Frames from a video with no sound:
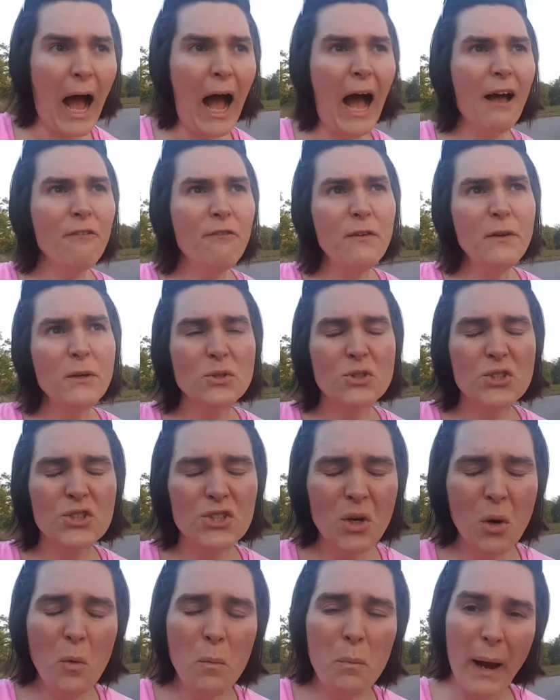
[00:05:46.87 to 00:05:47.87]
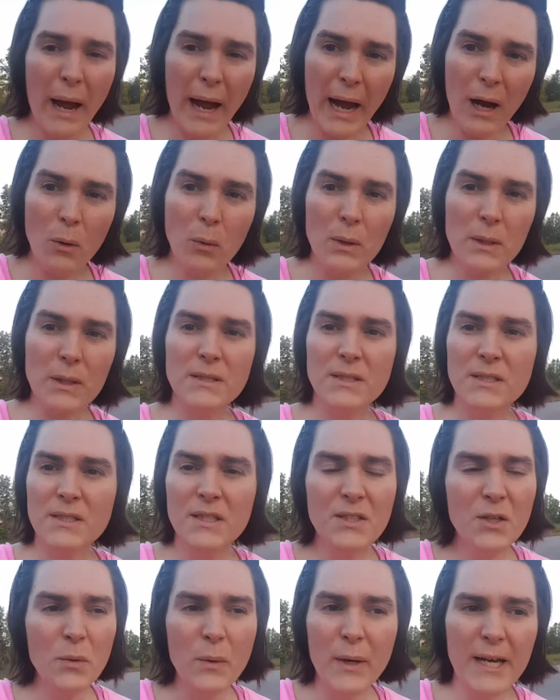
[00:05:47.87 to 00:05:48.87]
I feel so powerless
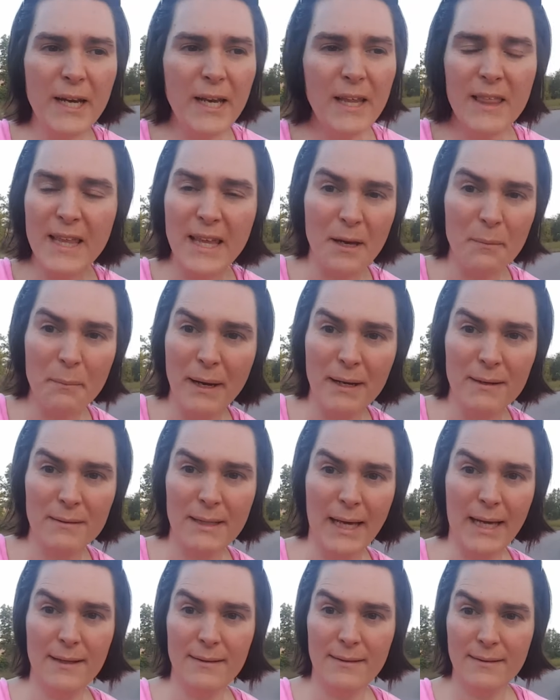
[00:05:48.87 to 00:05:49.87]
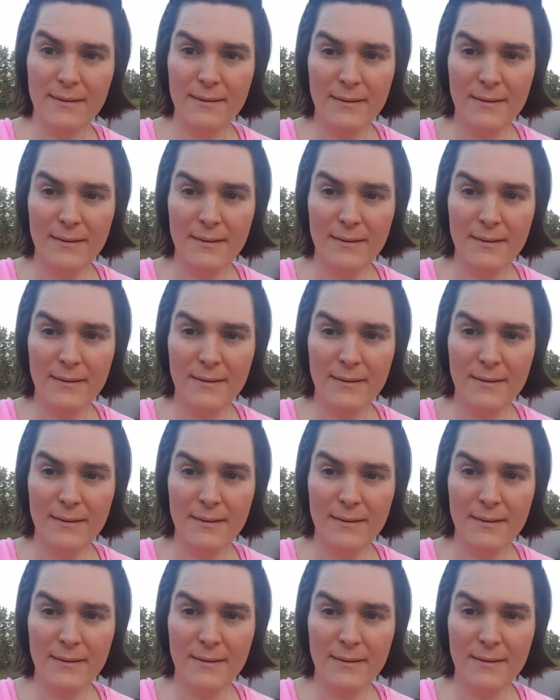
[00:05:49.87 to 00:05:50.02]
to do anything about that.